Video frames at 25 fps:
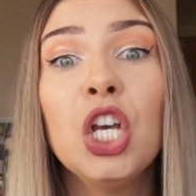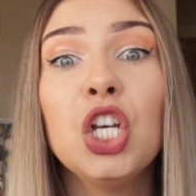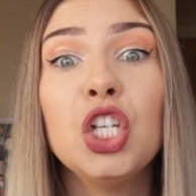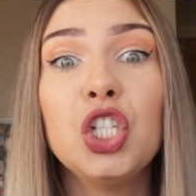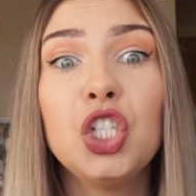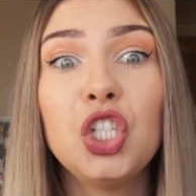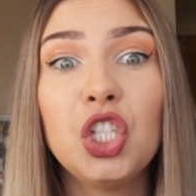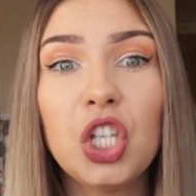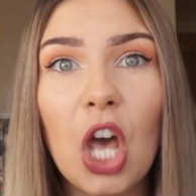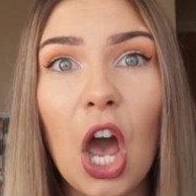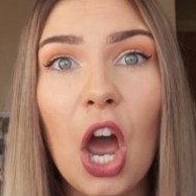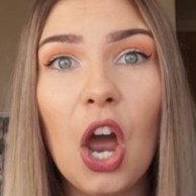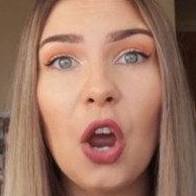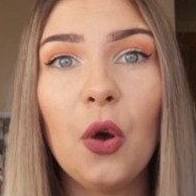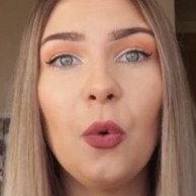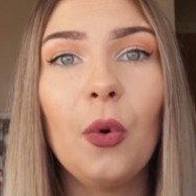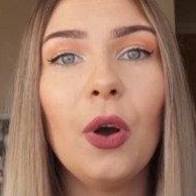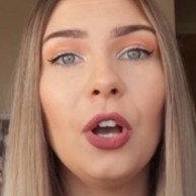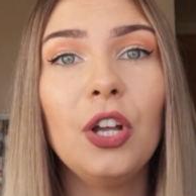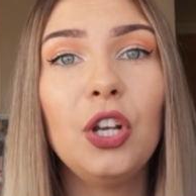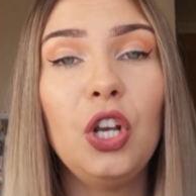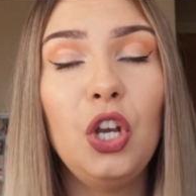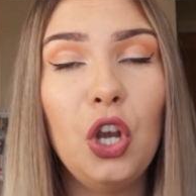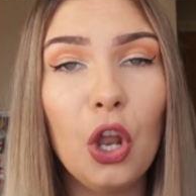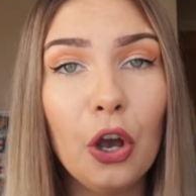
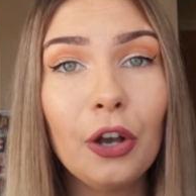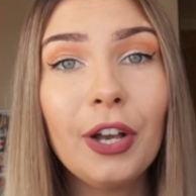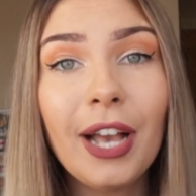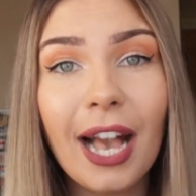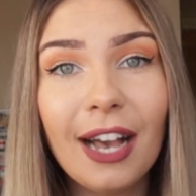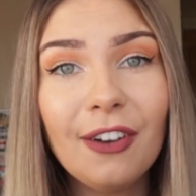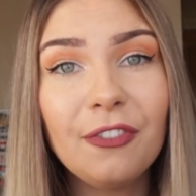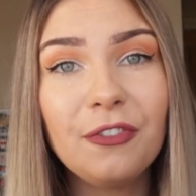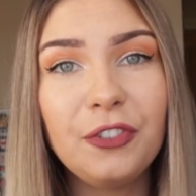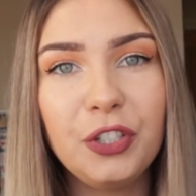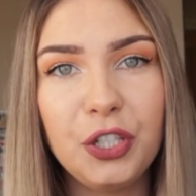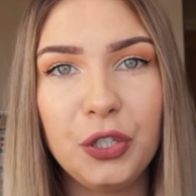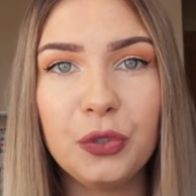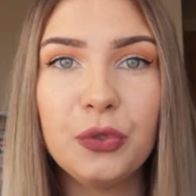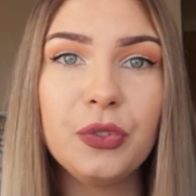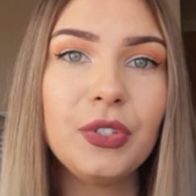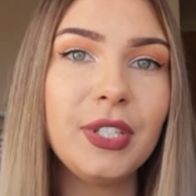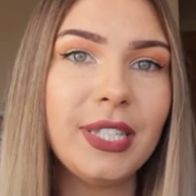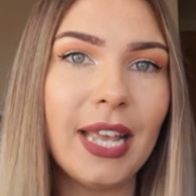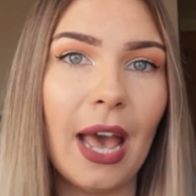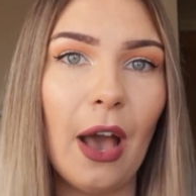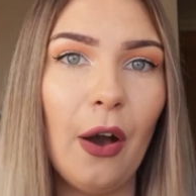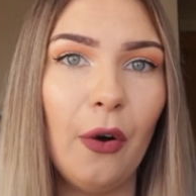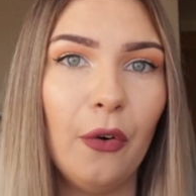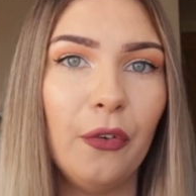So look after
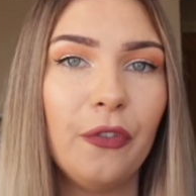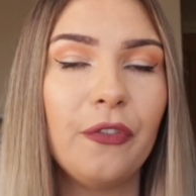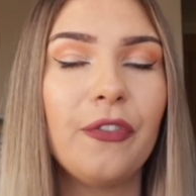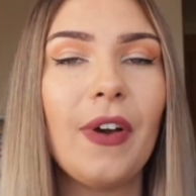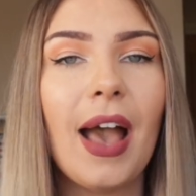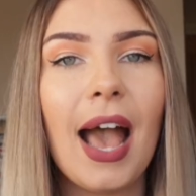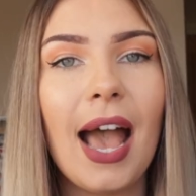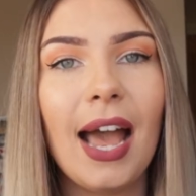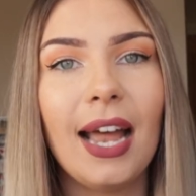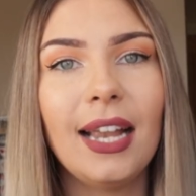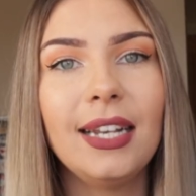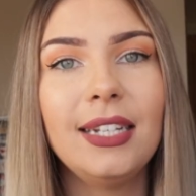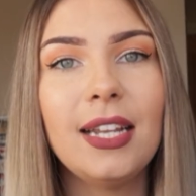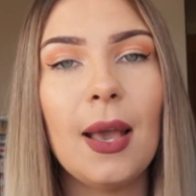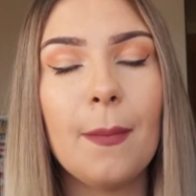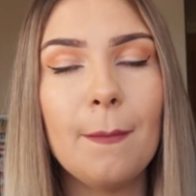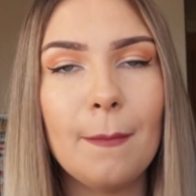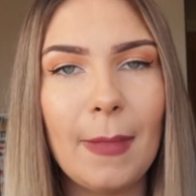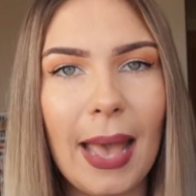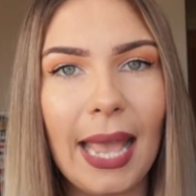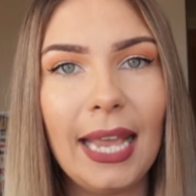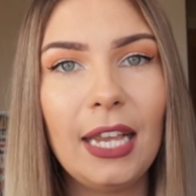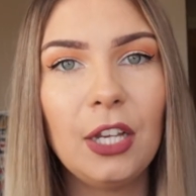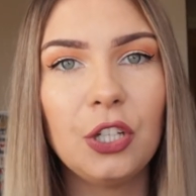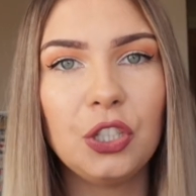yourself and
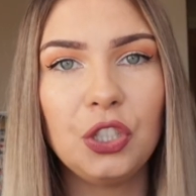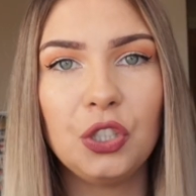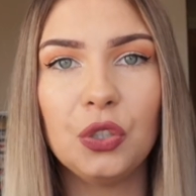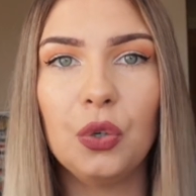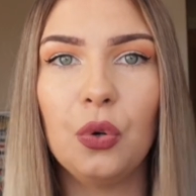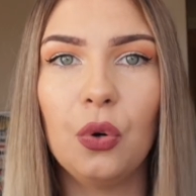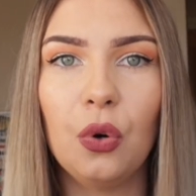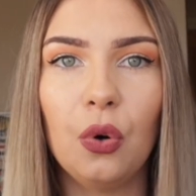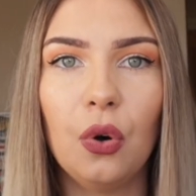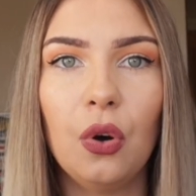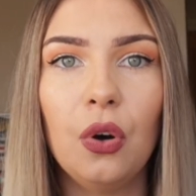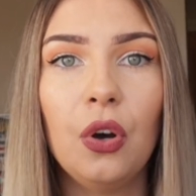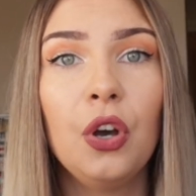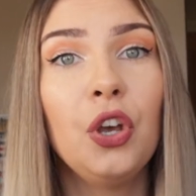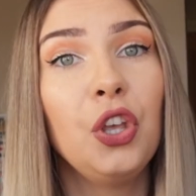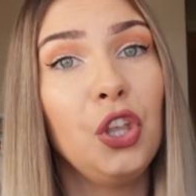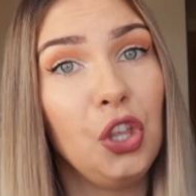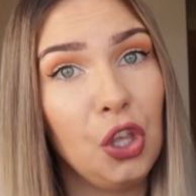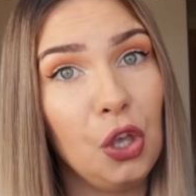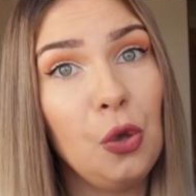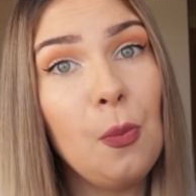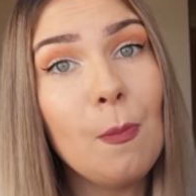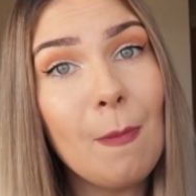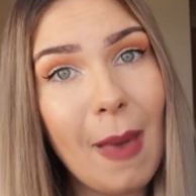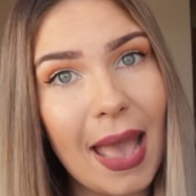make sure
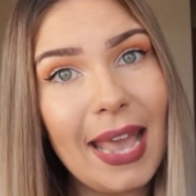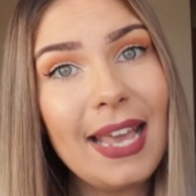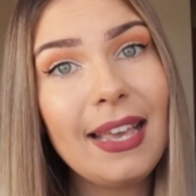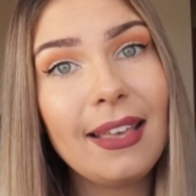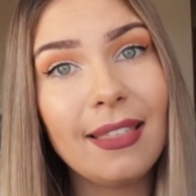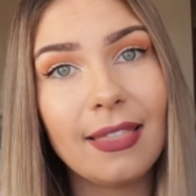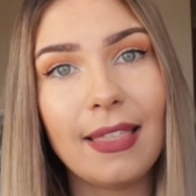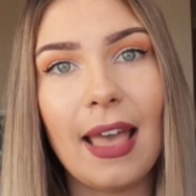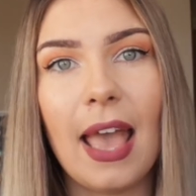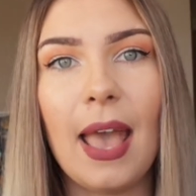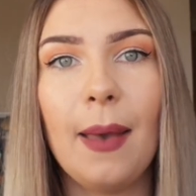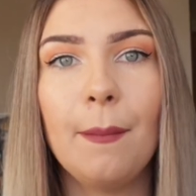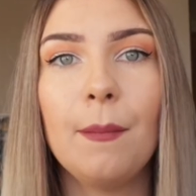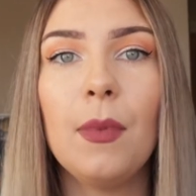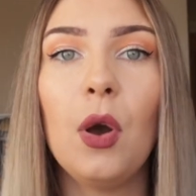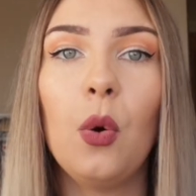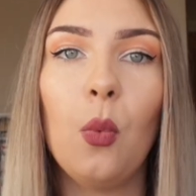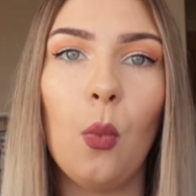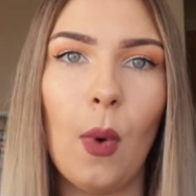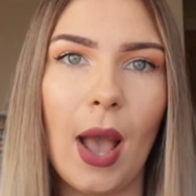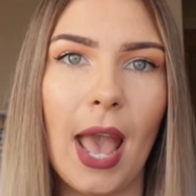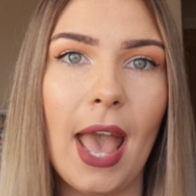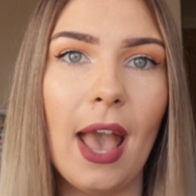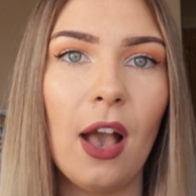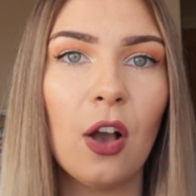you make them
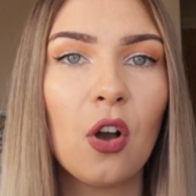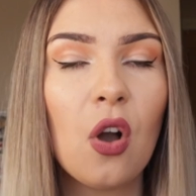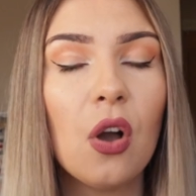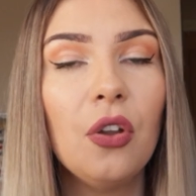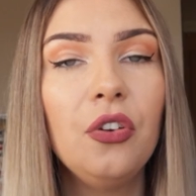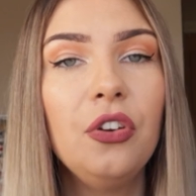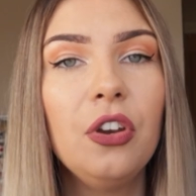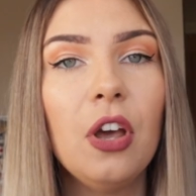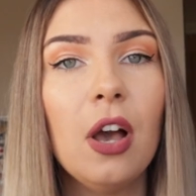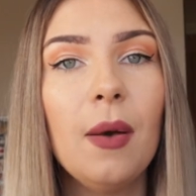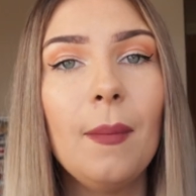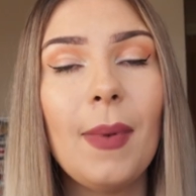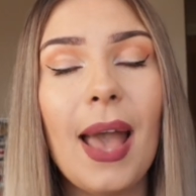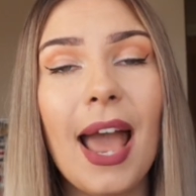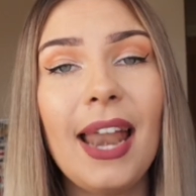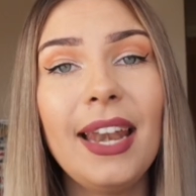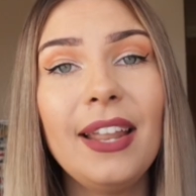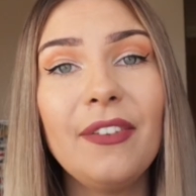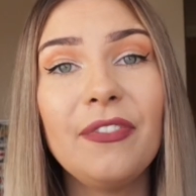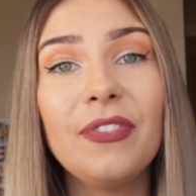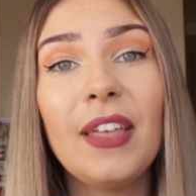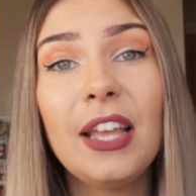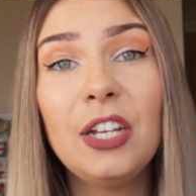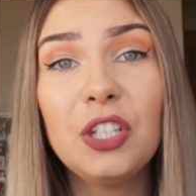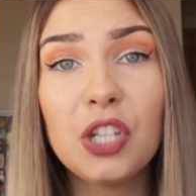wear a condom. And
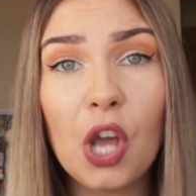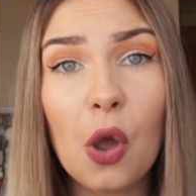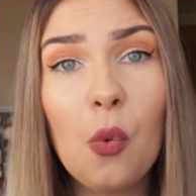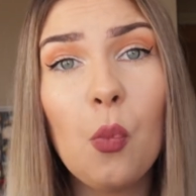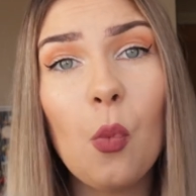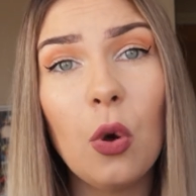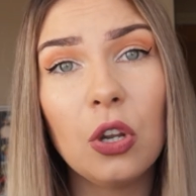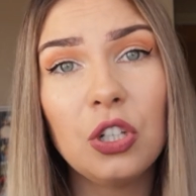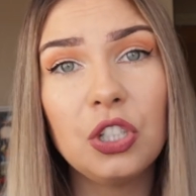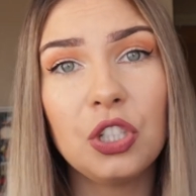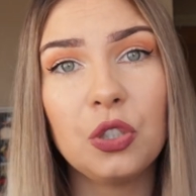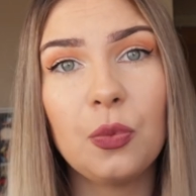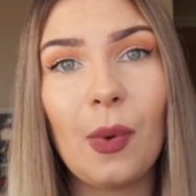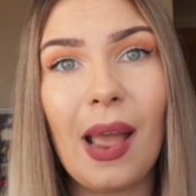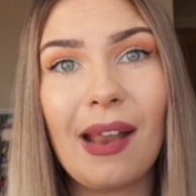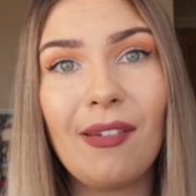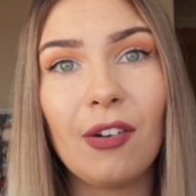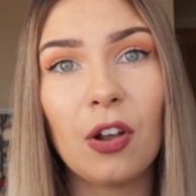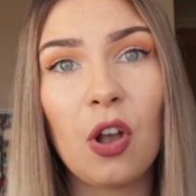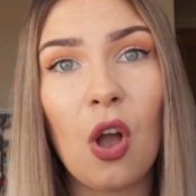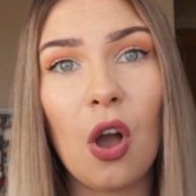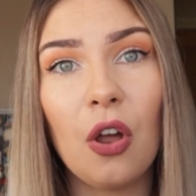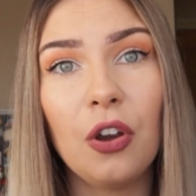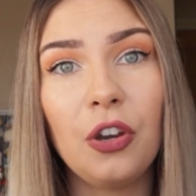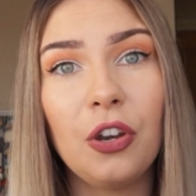if they don't want to wear a
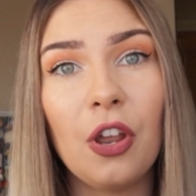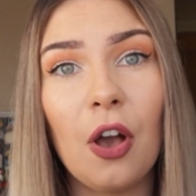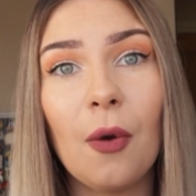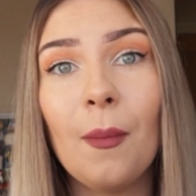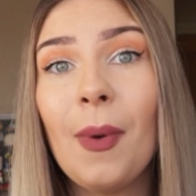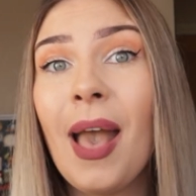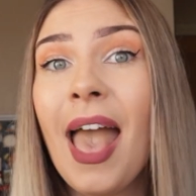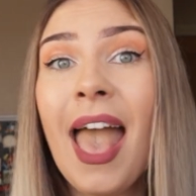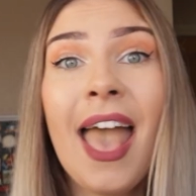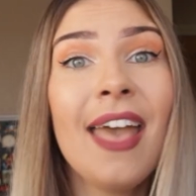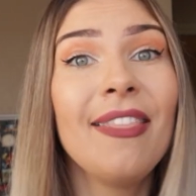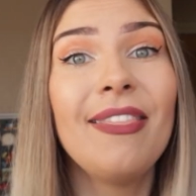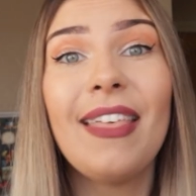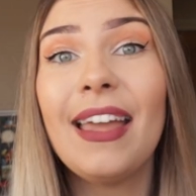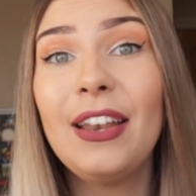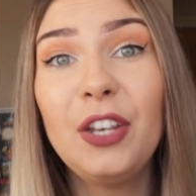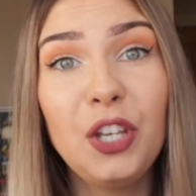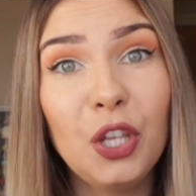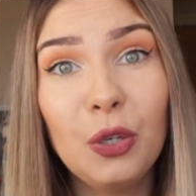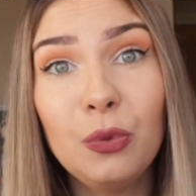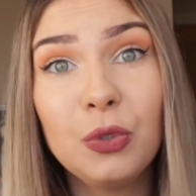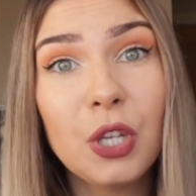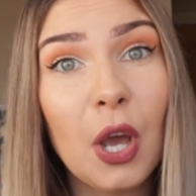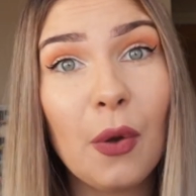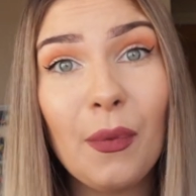condom, then
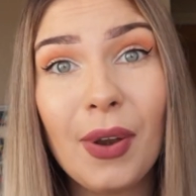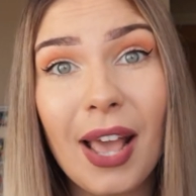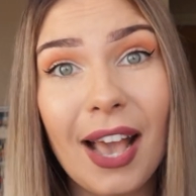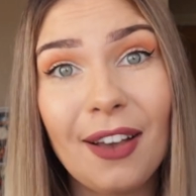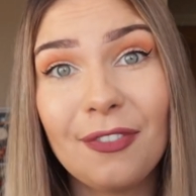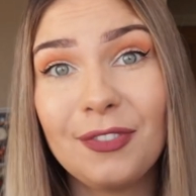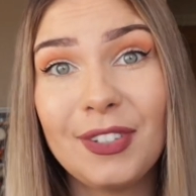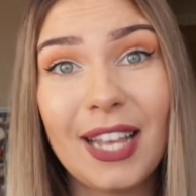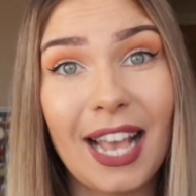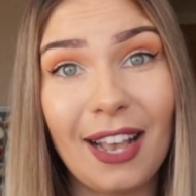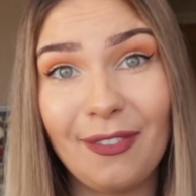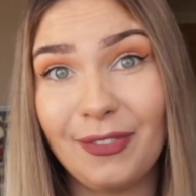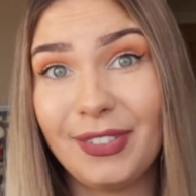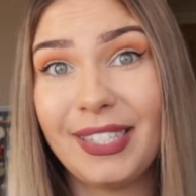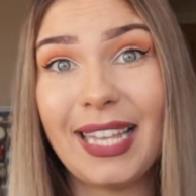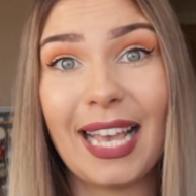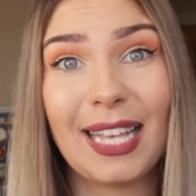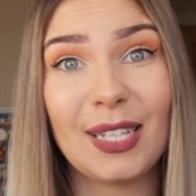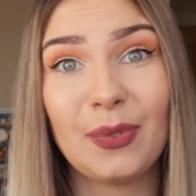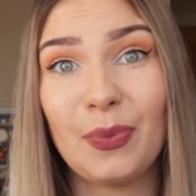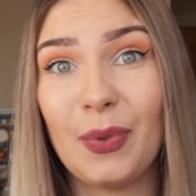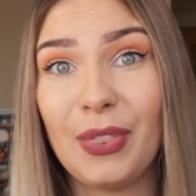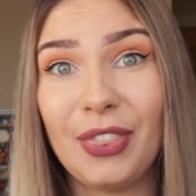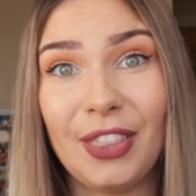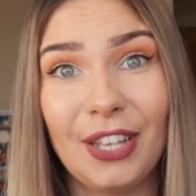you don't have to have
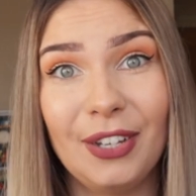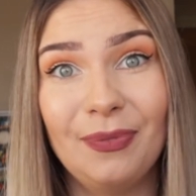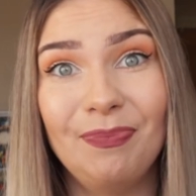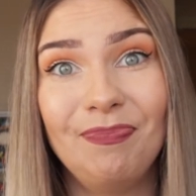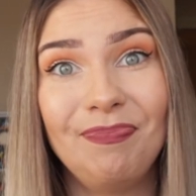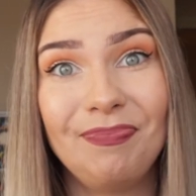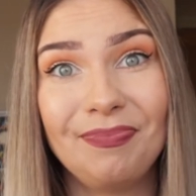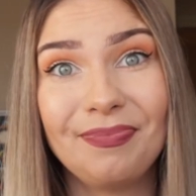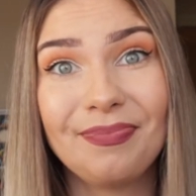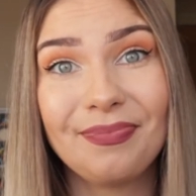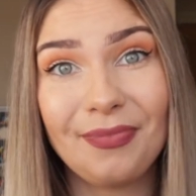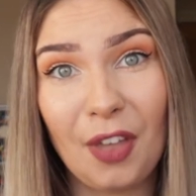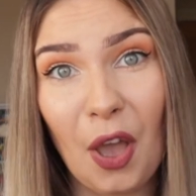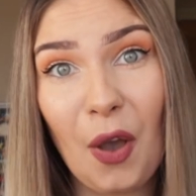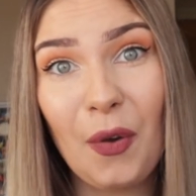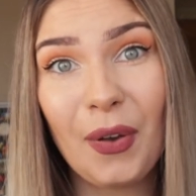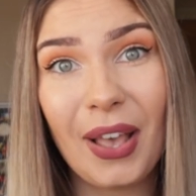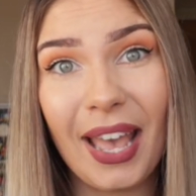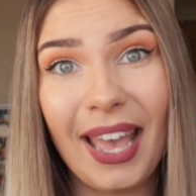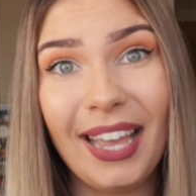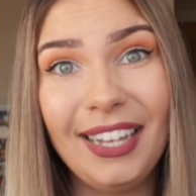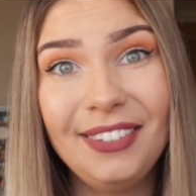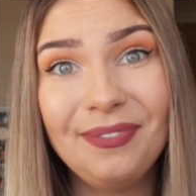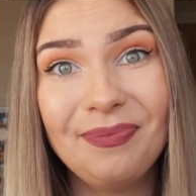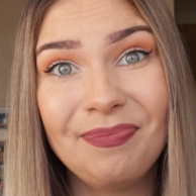sex with them,
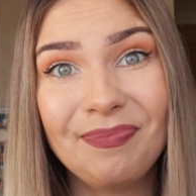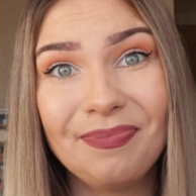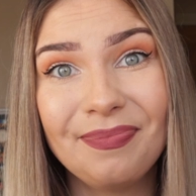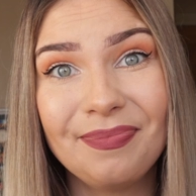okay?